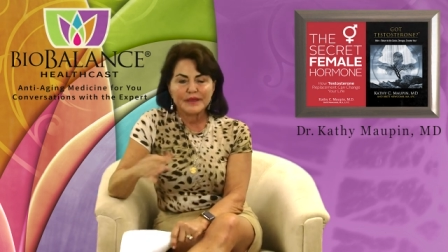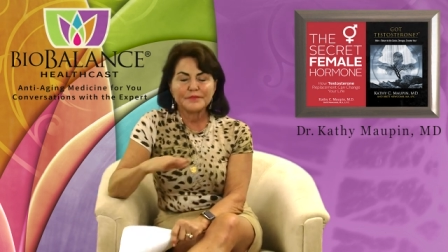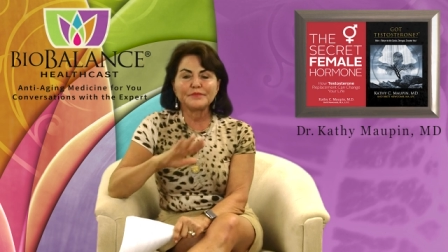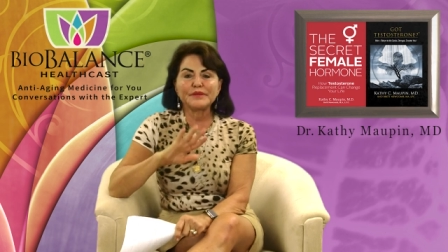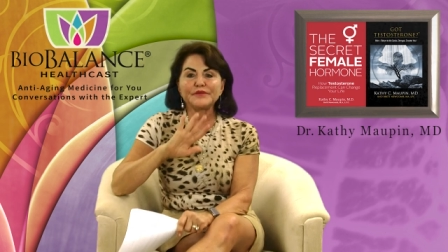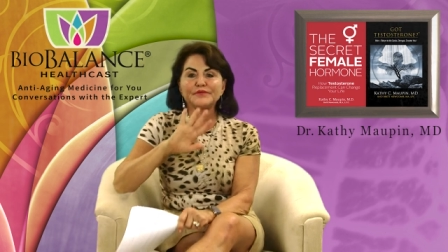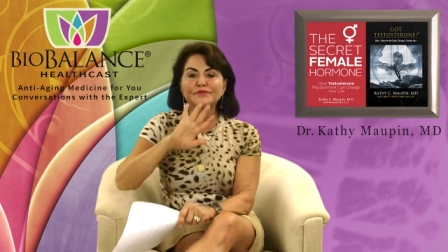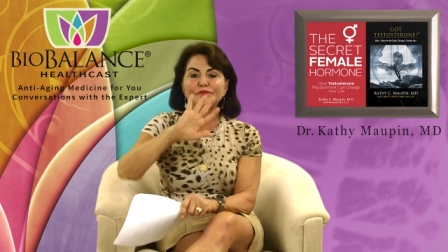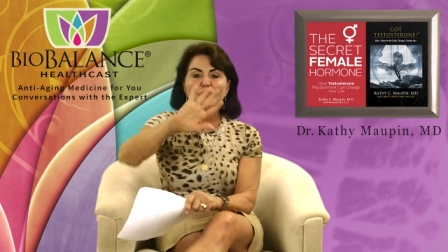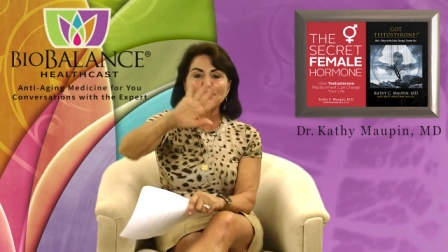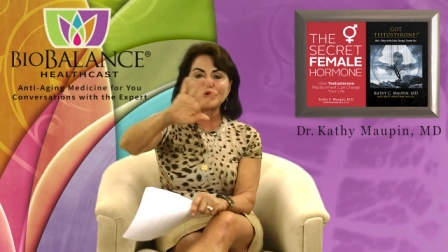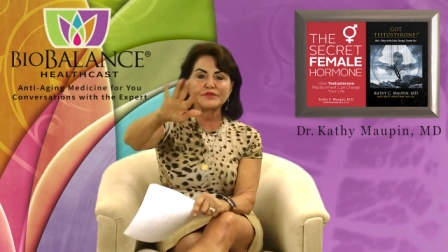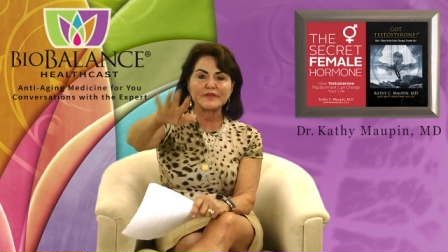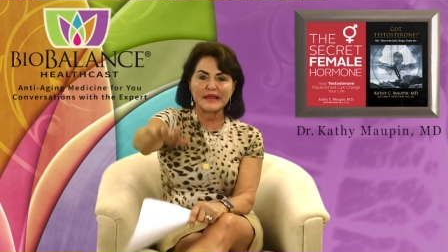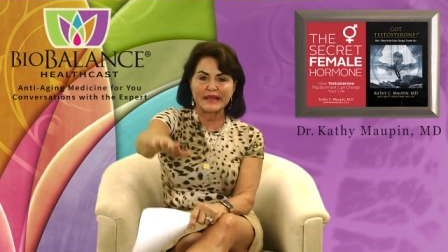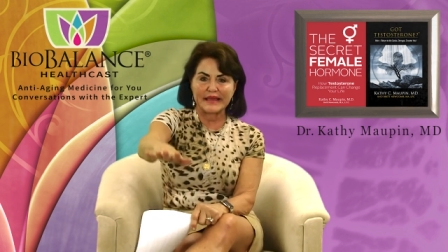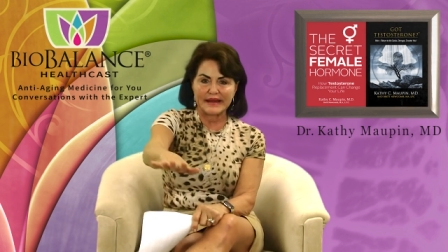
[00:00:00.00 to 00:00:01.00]

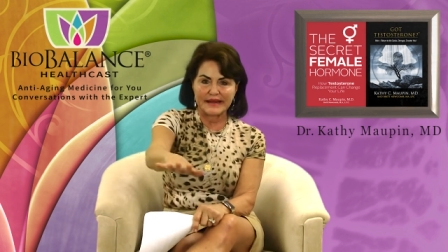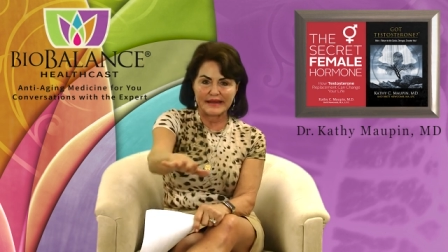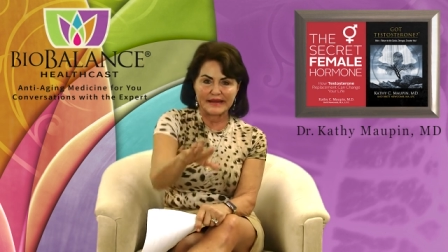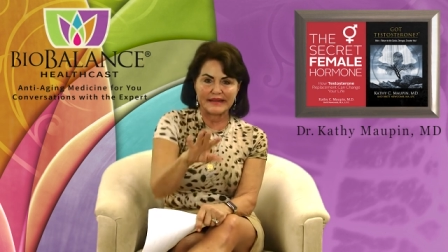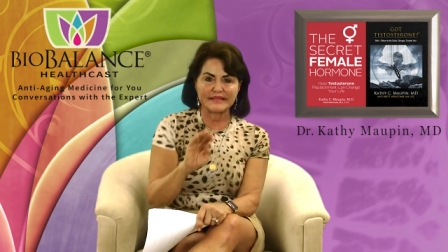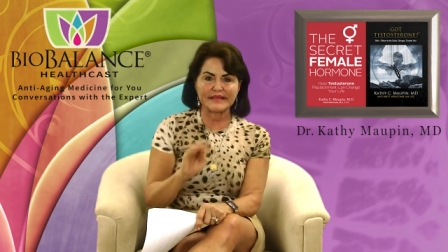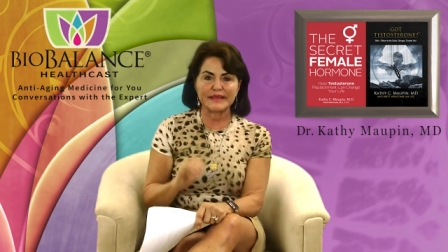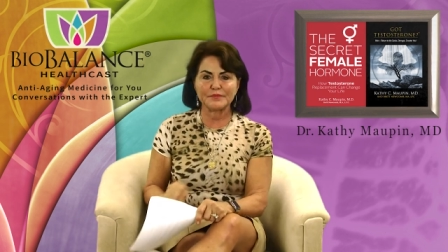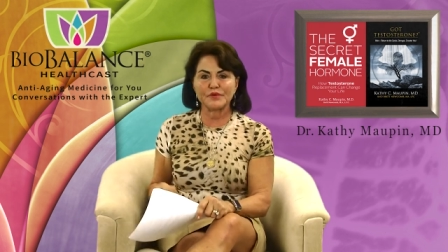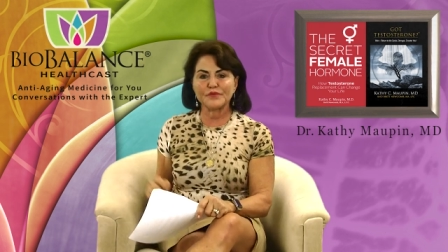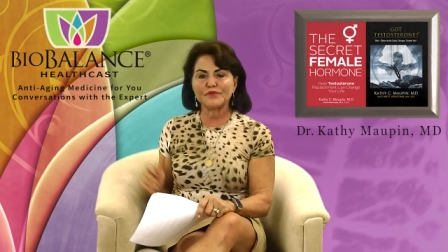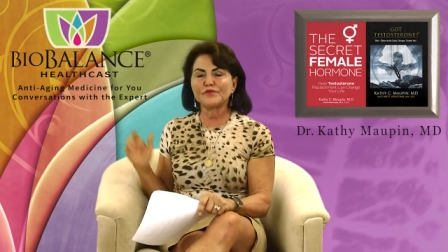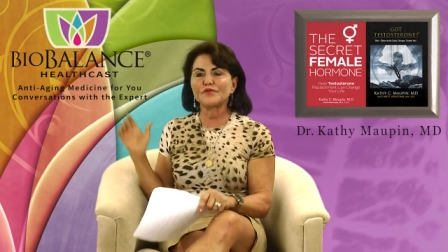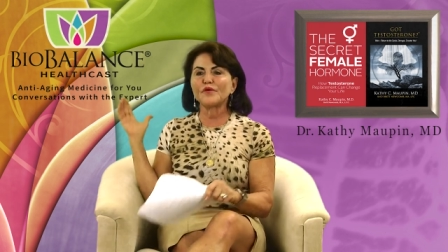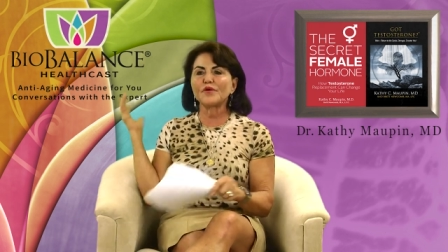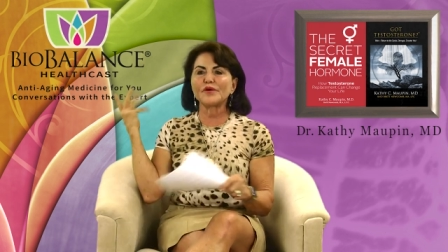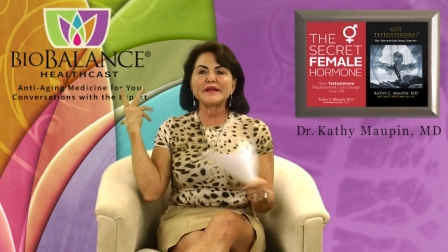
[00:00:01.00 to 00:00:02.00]
before they get anything,
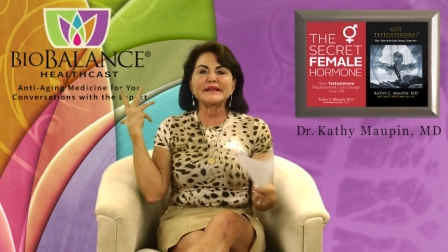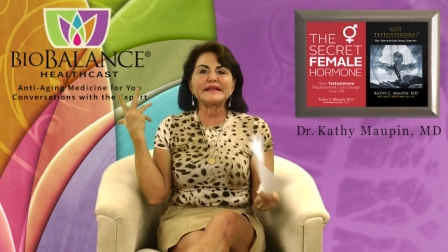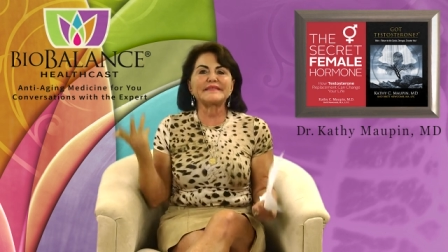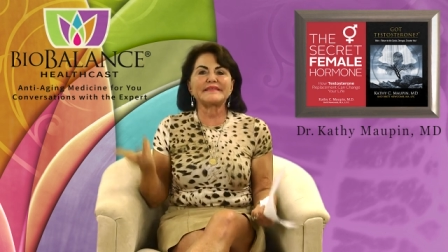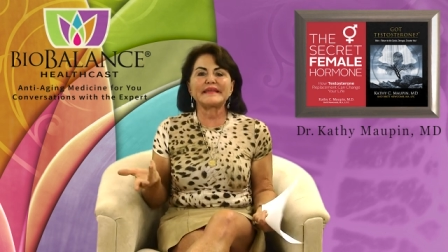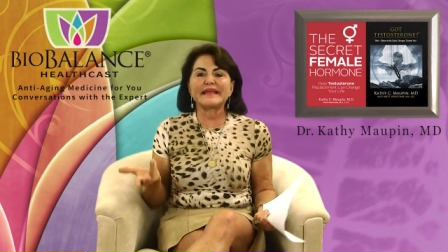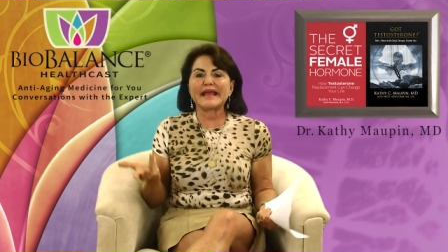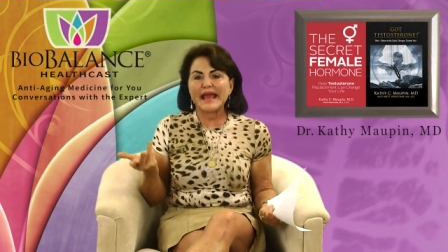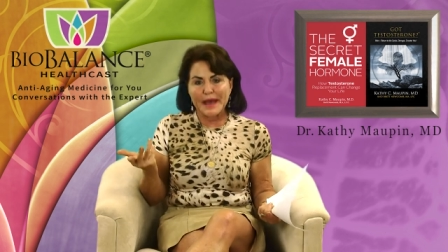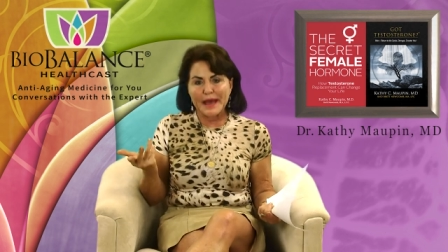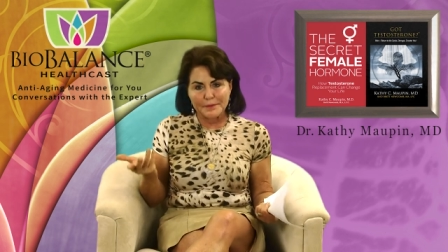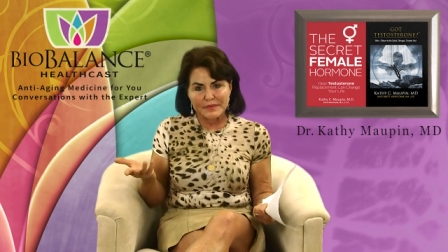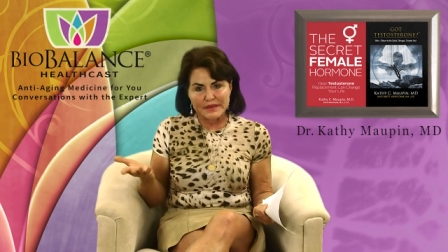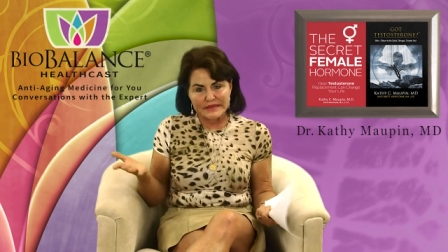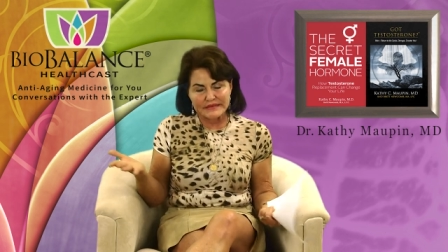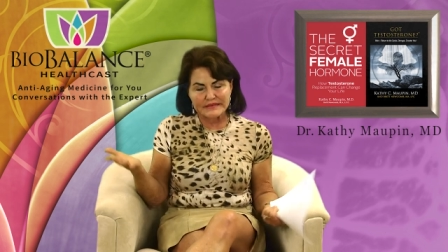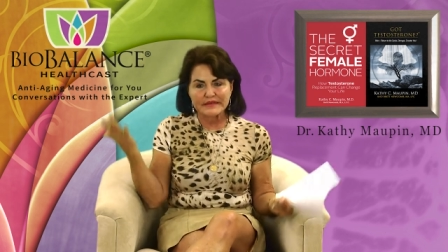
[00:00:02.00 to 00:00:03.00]
before anything
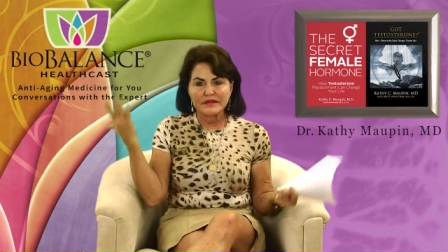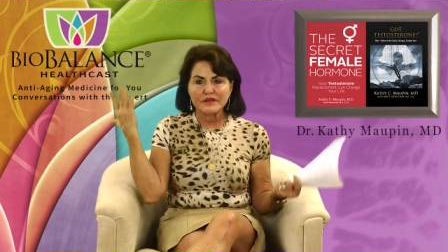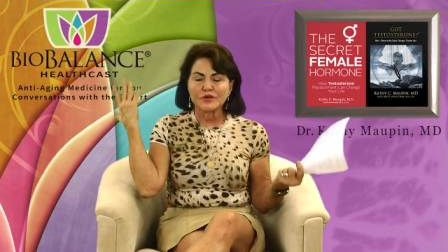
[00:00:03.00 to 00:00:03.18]
happens,